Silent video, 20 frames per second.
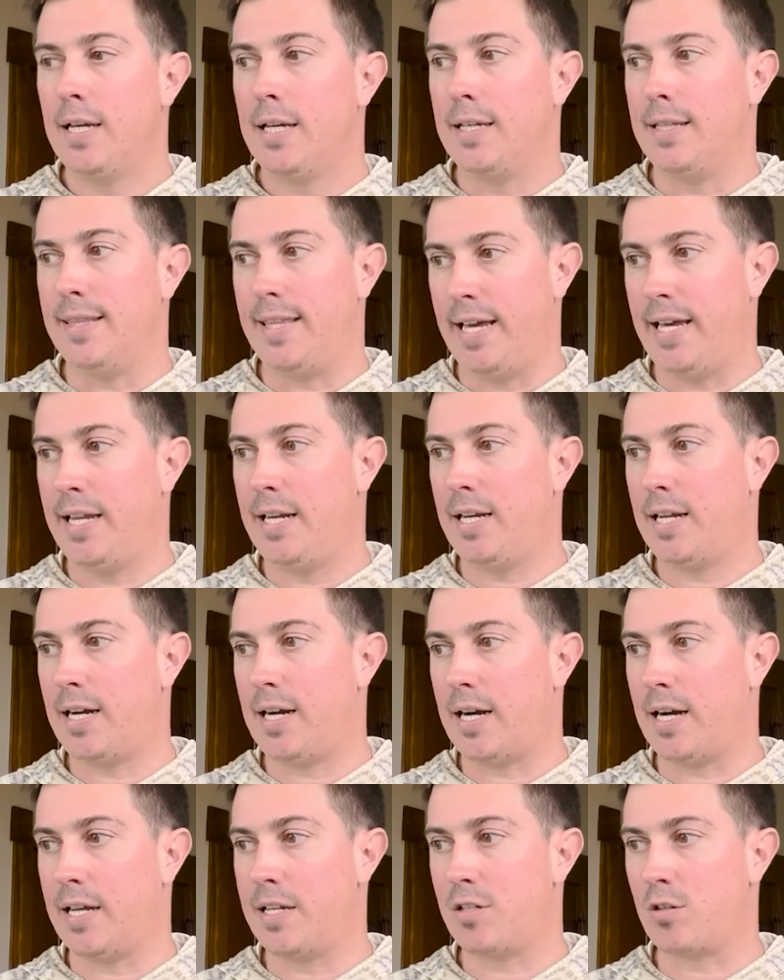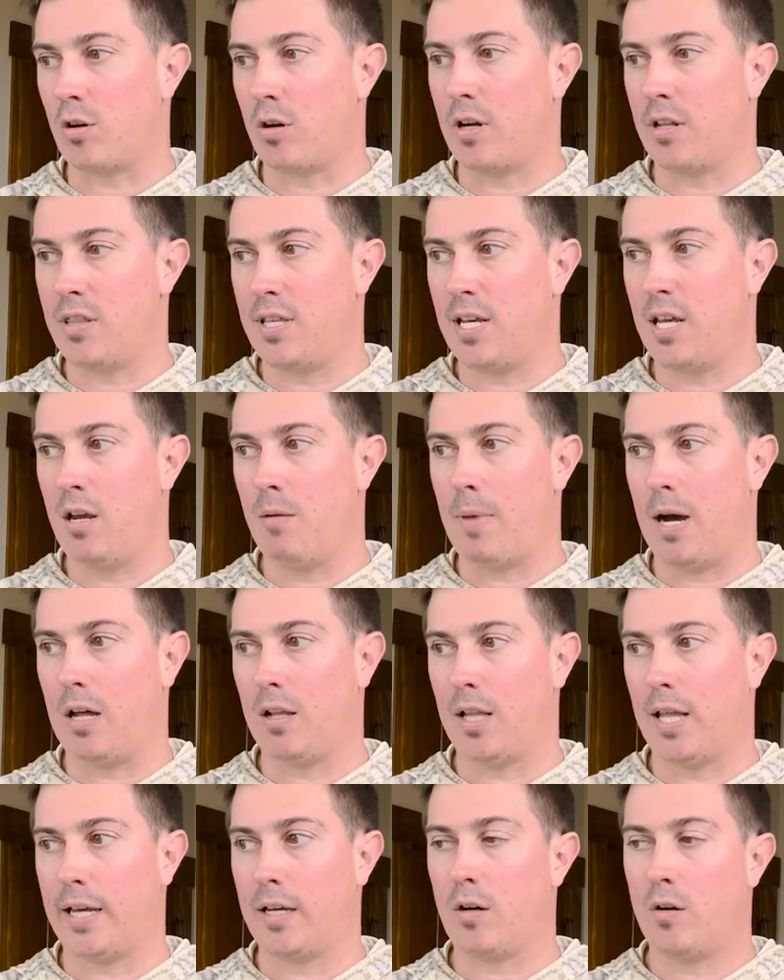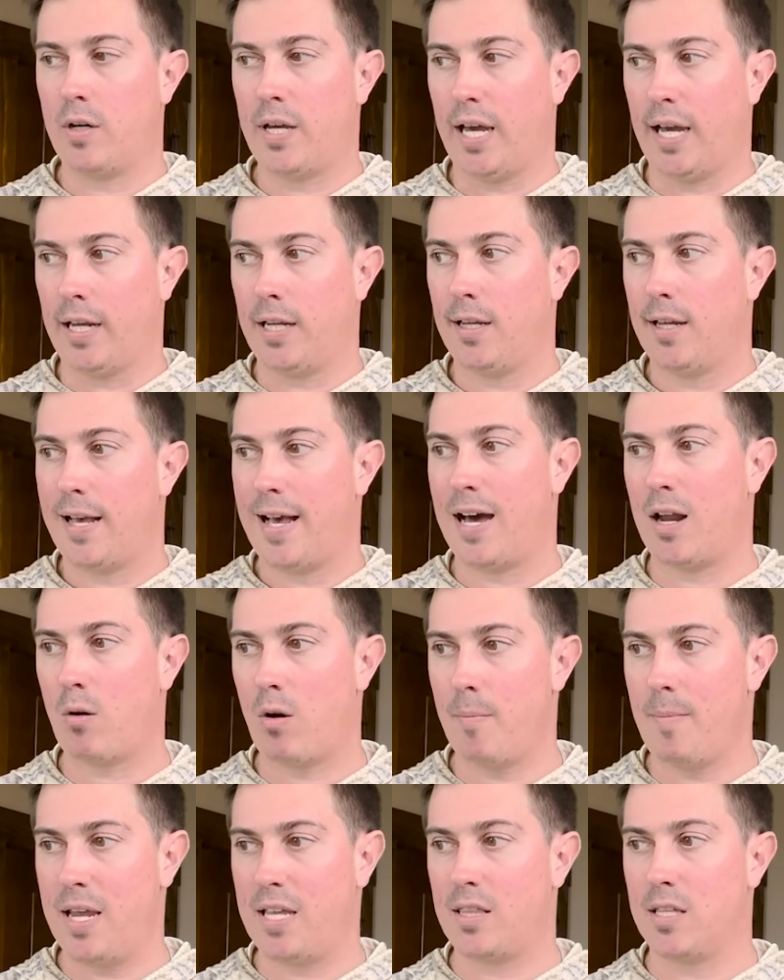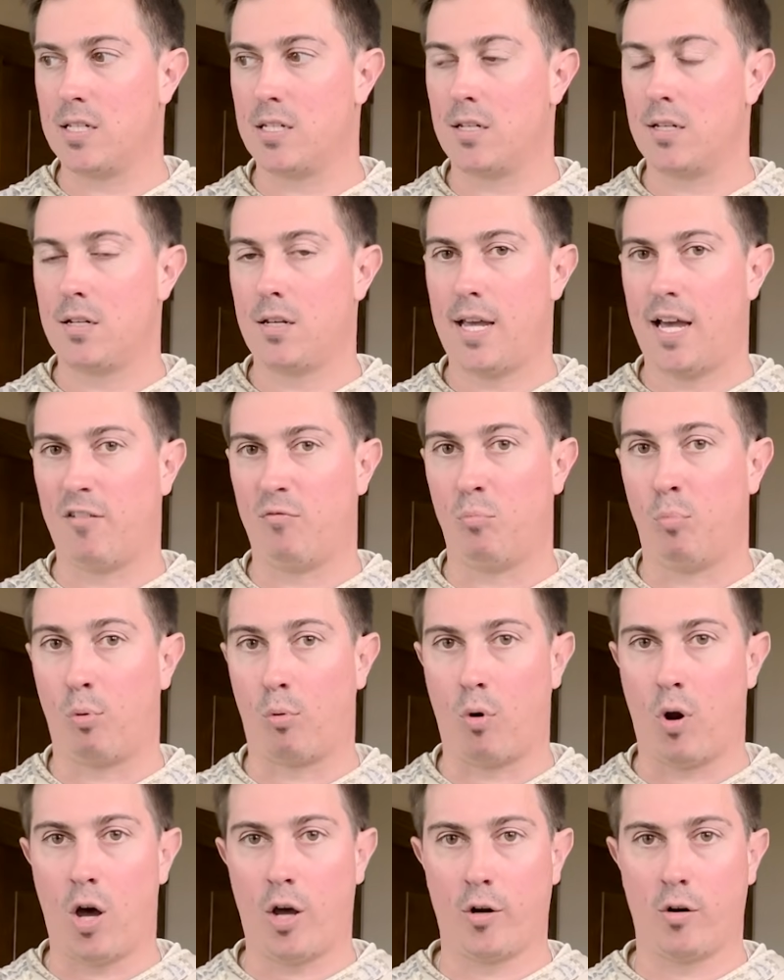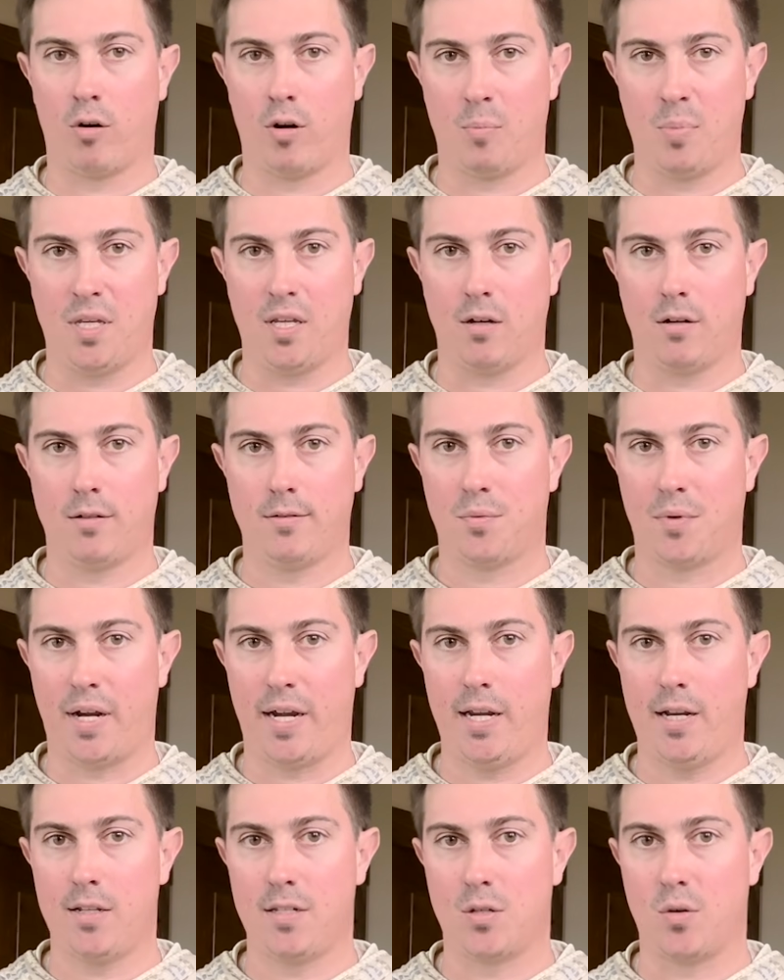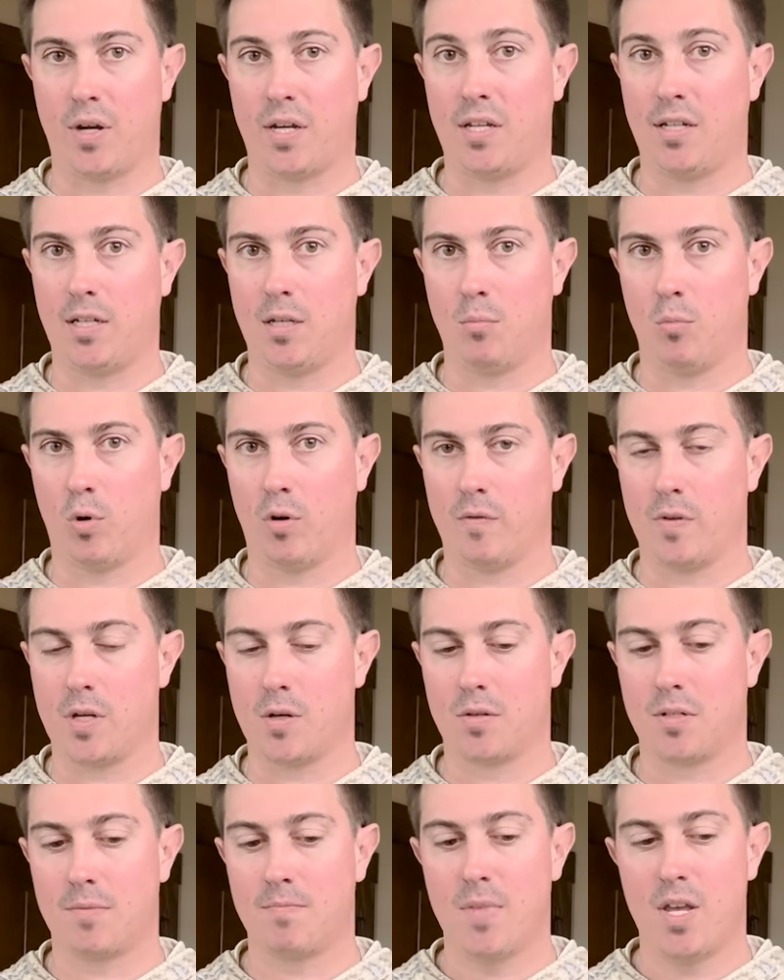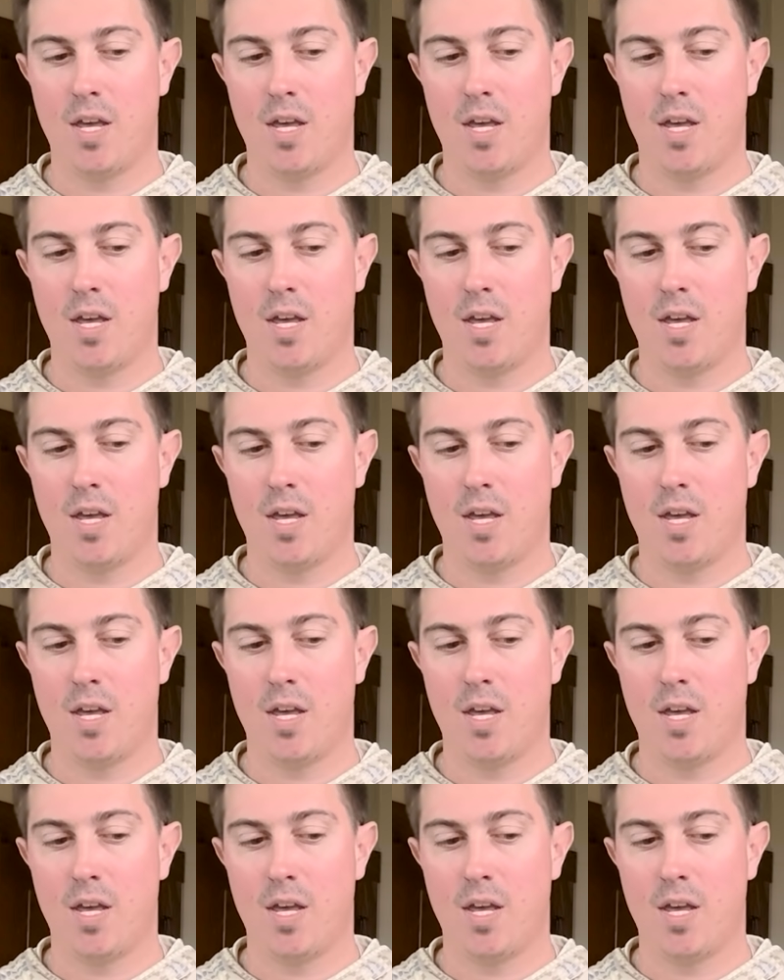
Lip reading: then I started thinking about like, okay, how do I make this have broader appeal, right? So I can get more views.